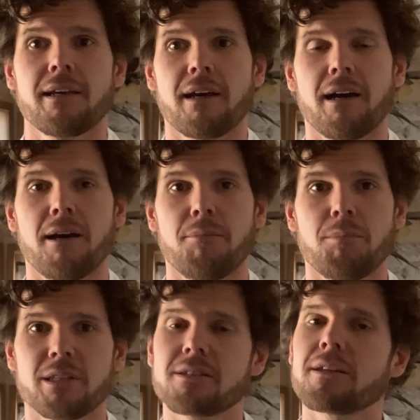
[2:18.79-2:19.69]
um,
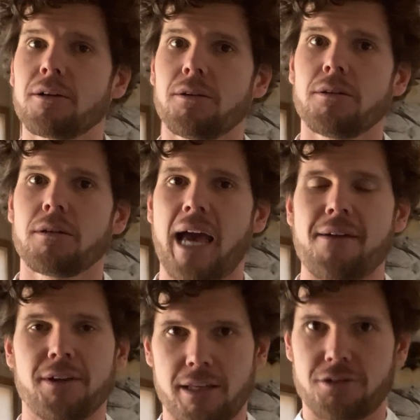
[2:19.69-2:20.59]
but still
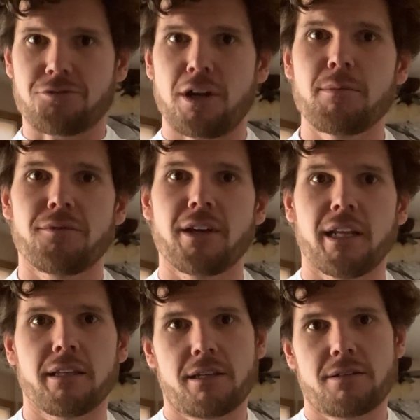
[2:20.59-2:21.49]
having this dream of
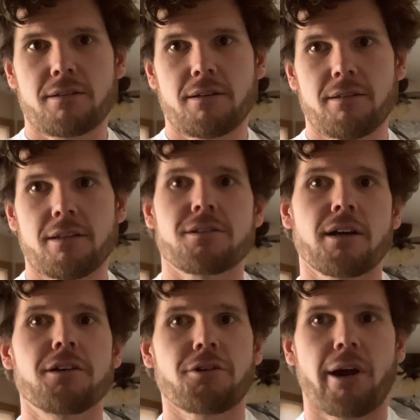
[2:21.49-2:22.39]
getting this this
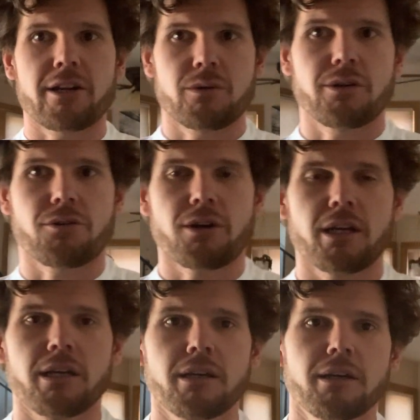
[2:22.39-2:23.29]
undergraduate
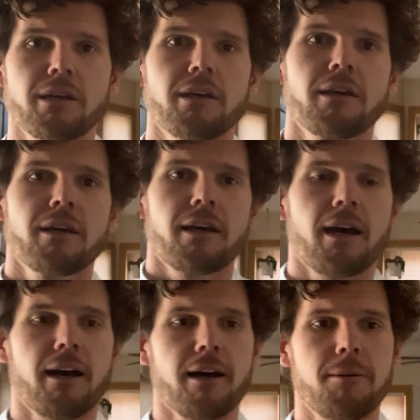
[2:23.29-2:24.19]
degree.
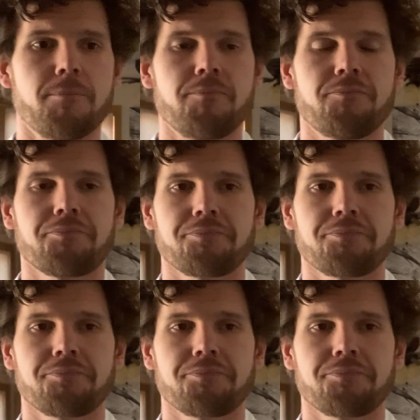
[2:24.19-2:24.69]
Um,